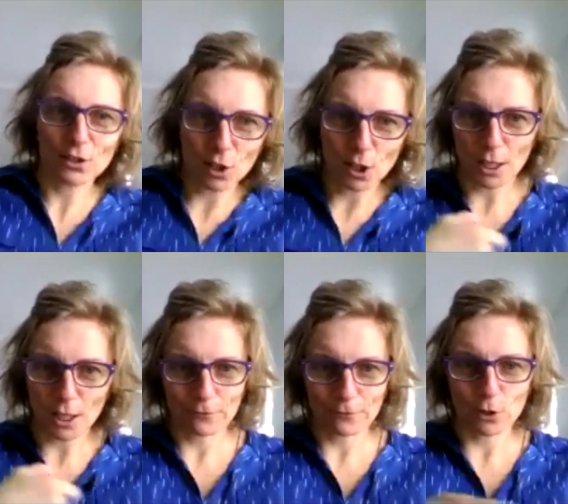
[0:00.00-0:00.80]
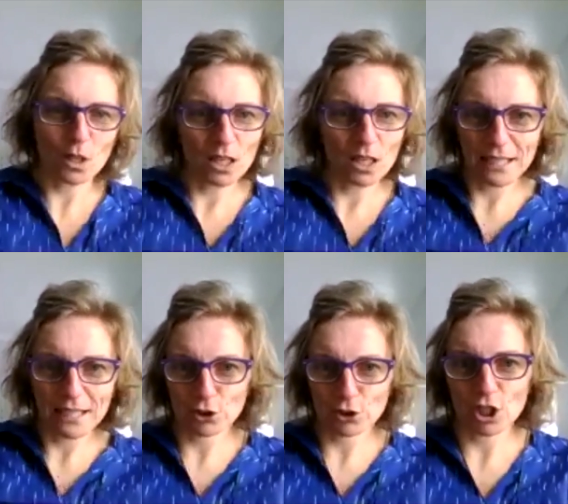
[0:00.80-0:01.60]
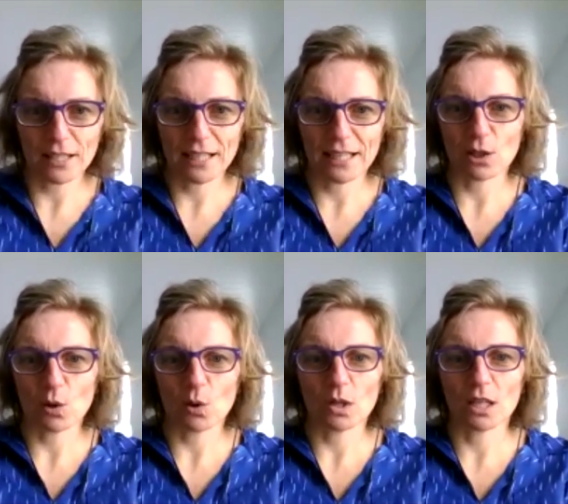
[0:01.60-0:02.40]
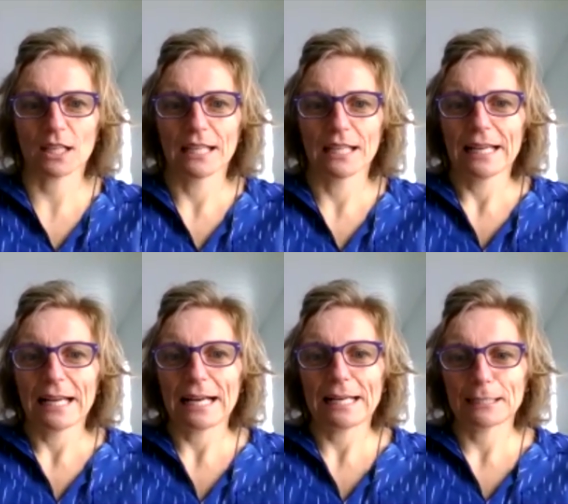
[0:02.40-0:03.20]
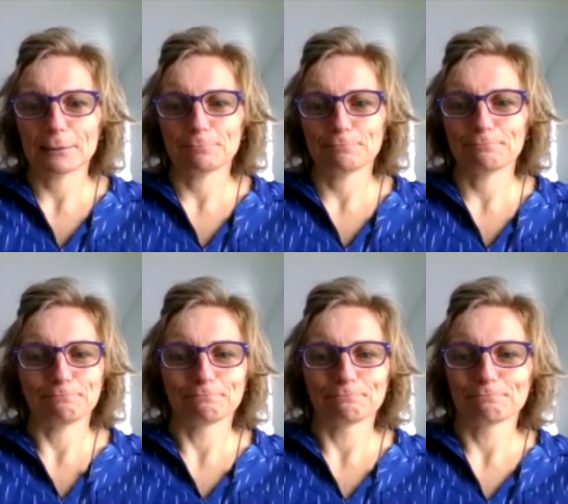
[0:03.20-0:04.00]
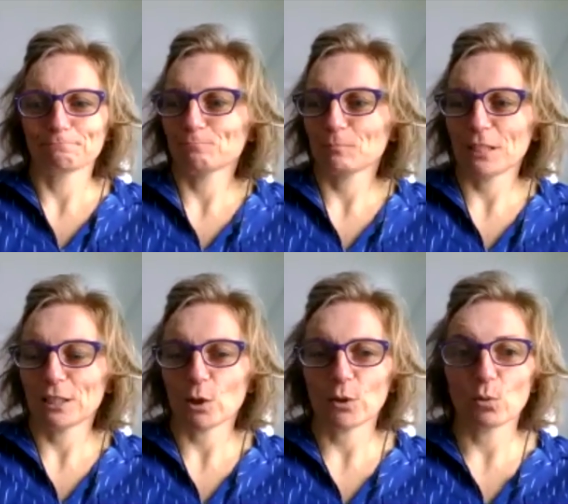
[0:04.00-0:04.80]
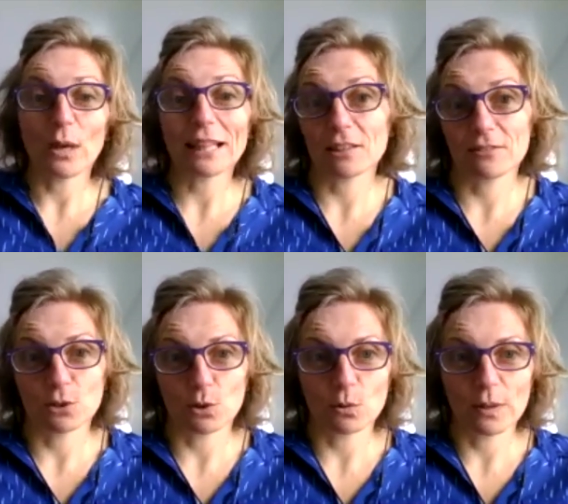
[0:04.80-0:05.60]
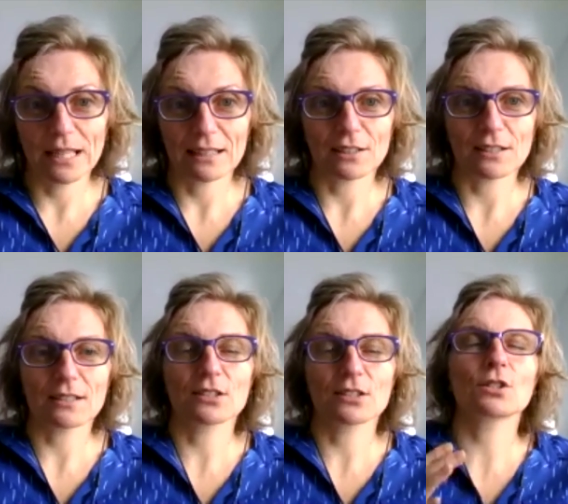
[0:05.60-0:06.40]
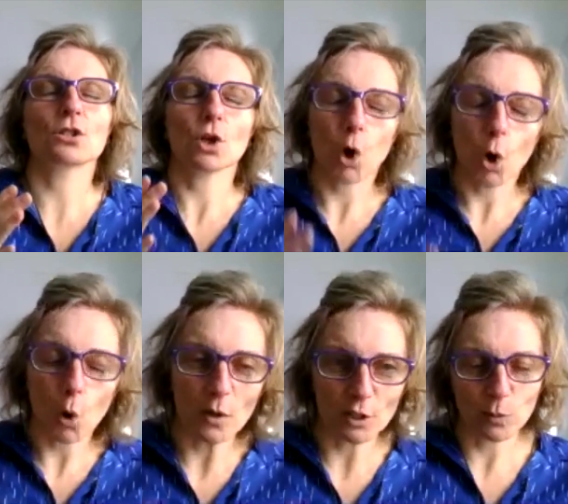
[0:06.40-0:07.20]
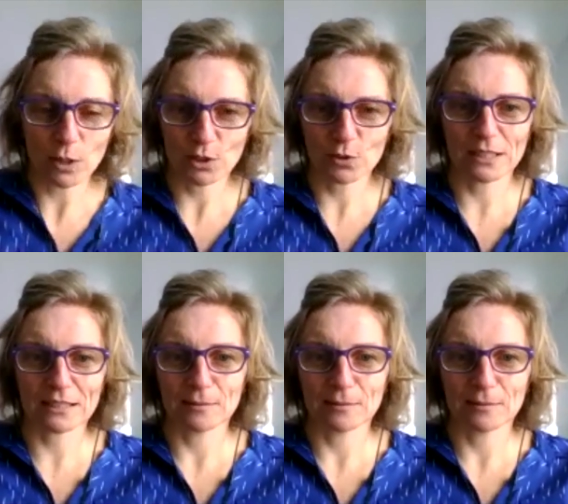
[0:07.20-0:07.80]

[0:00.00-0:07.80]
turning circle on a floor in a drawing or um, you know the width of a doorway. There's so much more to it.